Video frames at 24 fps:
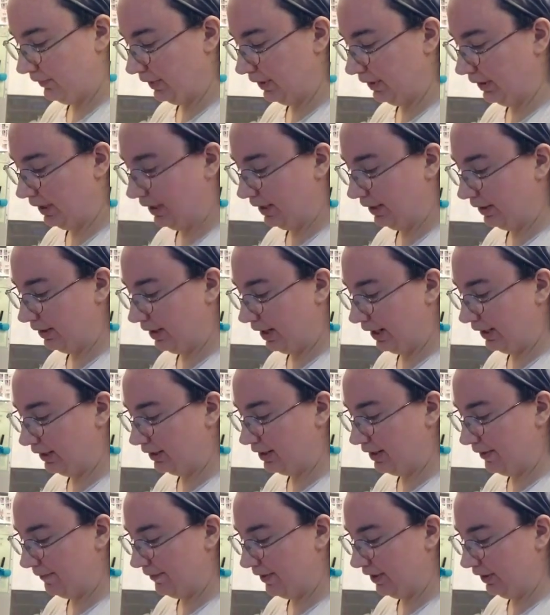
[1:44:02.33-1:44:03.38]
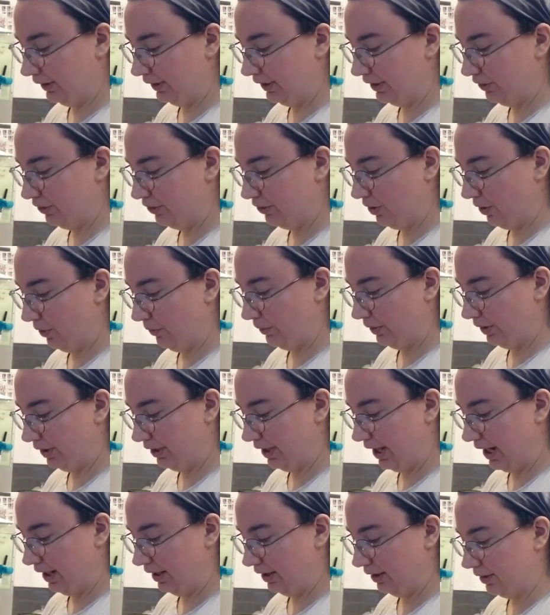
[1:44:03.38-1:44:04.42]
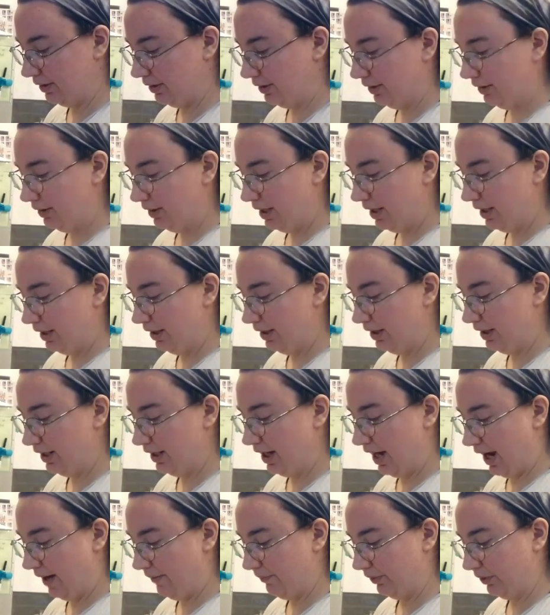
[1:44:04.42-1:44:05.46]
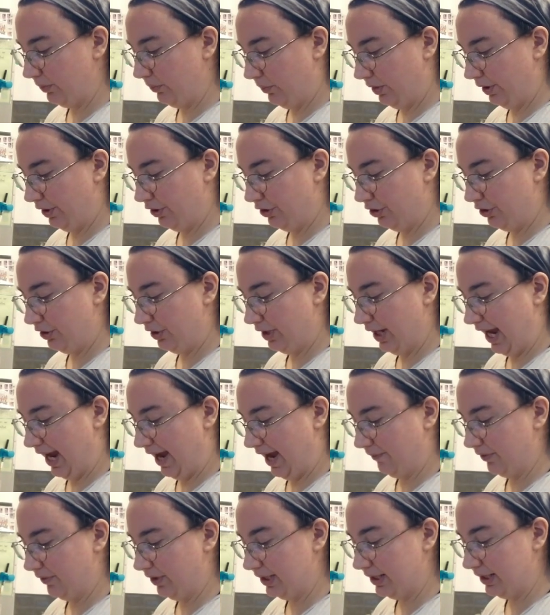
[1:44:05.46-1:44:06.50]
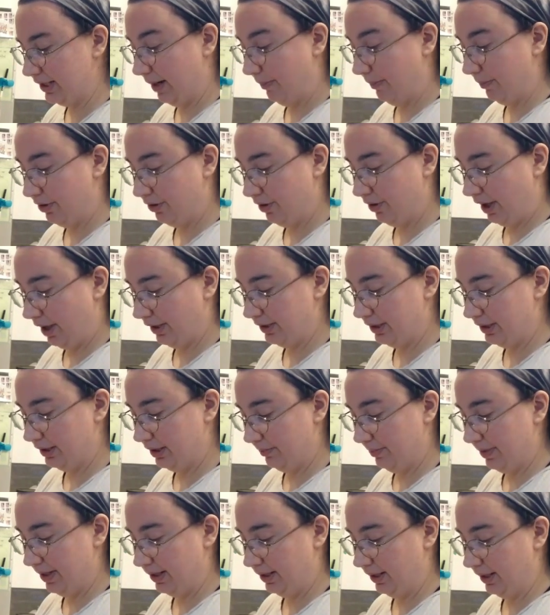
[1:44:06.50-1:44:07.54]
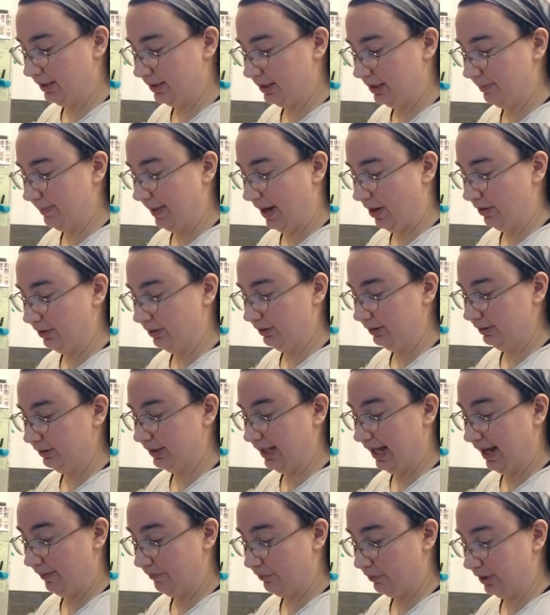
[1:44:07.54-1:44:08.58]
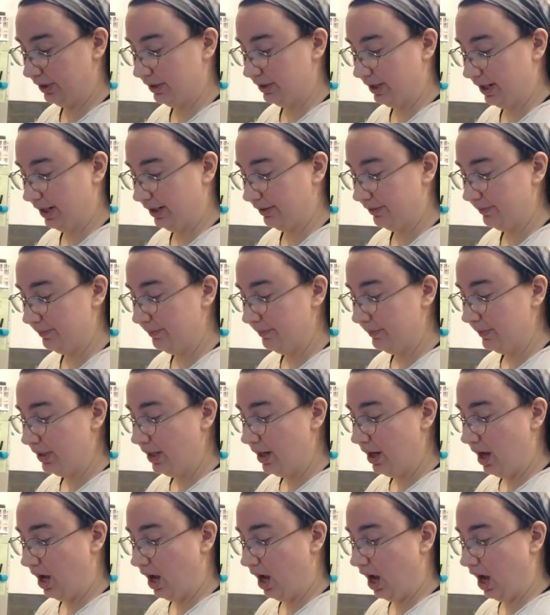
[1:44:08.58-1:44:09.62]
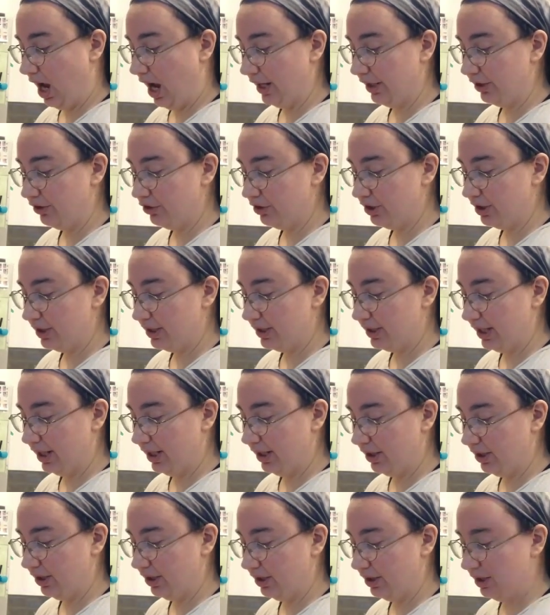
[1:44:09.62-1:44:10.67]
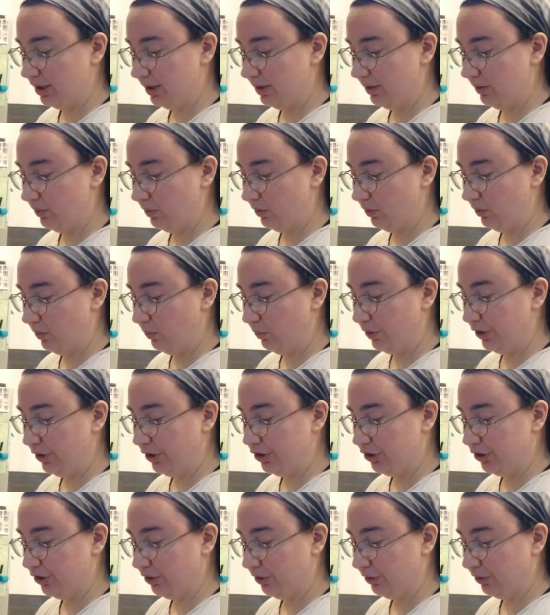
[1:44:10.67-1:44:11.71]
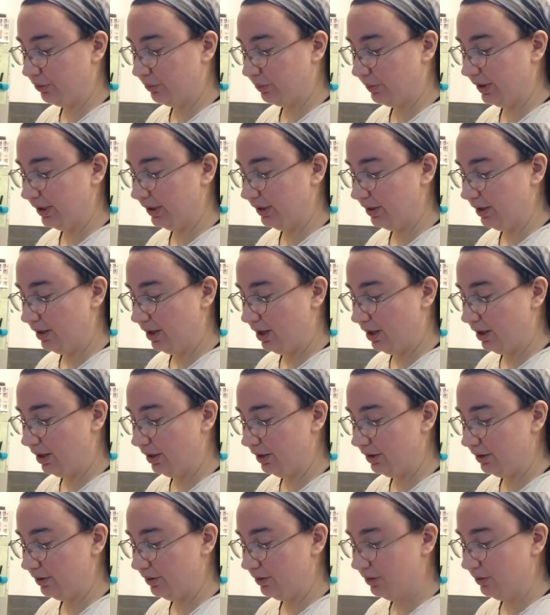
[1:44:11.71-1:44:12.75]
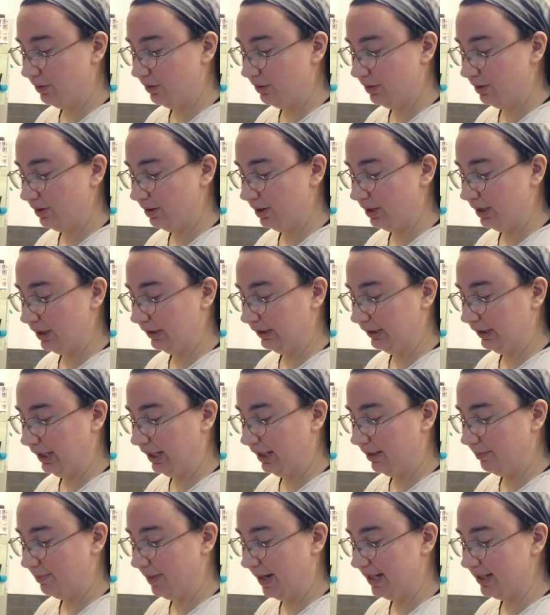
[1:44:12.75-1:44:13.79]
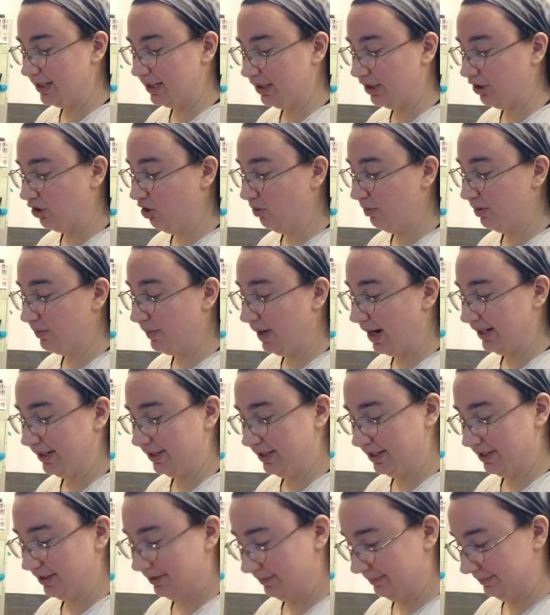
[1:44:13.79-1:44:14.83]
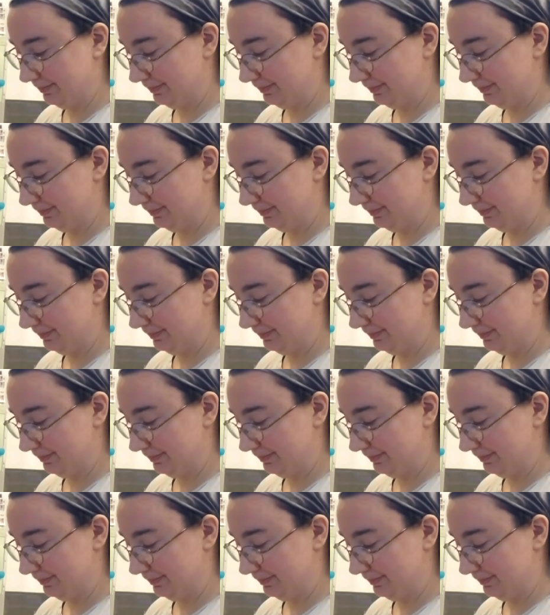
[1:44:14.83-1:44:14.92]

Like, I definitely don't think that everyone should have the same thoughts and opinions about everything. I just think that we should agree on, like, basic human rights.